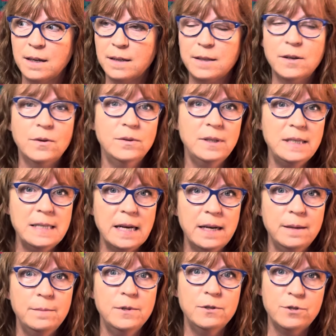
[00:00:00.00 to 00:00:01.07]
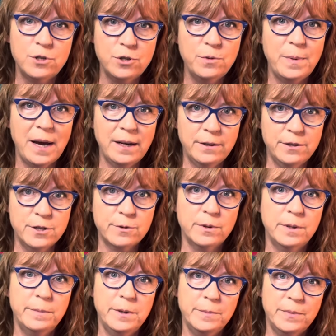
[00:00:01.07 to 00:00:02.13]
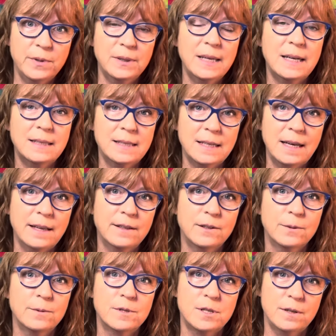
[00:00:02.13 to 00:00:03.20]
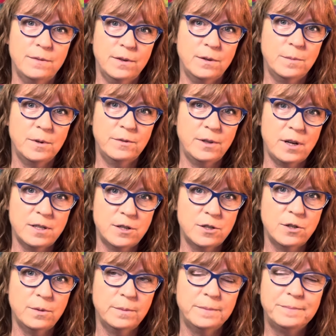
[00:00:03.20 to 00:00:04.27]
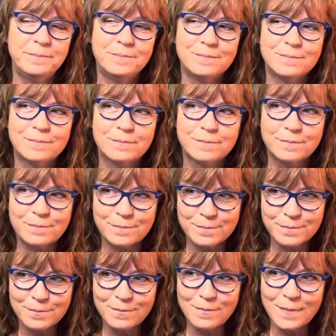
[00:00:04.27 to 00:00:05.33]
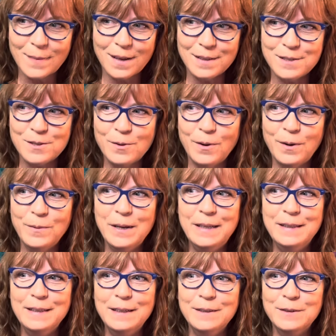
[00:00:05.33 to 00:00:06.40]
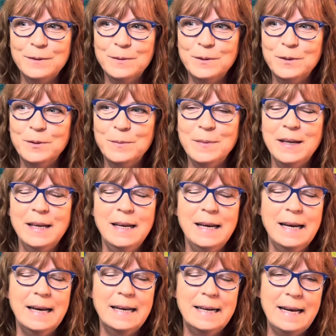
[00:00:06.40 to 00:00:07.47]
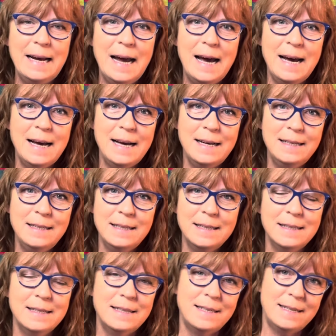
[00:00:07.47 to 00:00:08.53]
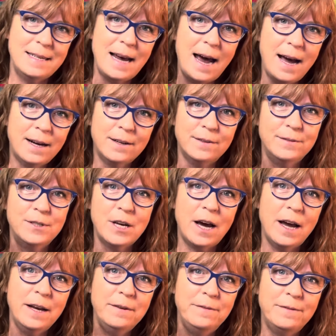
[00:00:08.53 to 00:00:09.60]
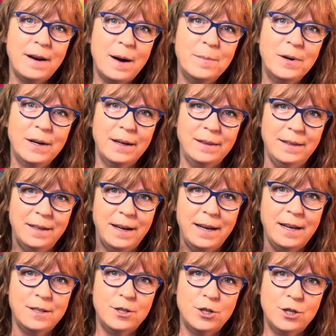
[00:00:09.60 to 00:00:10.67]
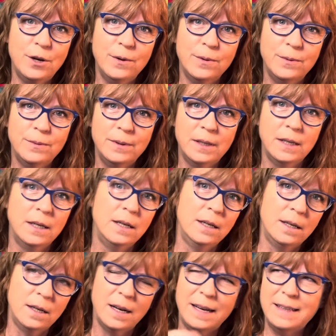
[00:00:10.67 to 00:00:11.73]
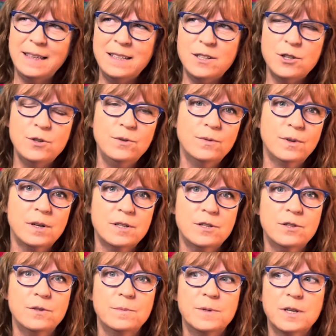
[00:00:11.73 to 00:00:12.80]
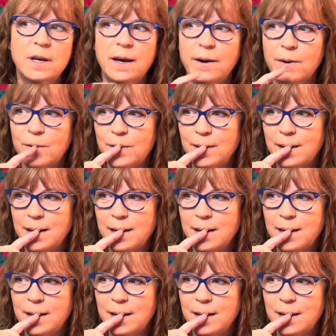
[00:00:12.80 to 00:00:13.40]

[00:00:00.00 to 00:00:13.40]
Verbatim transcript: The only time those two patterns would have been pulled out together was to film a floss tube. So I went in the other room and I had the stack of dyed fabric that I had shown, I think two floss tubes ago.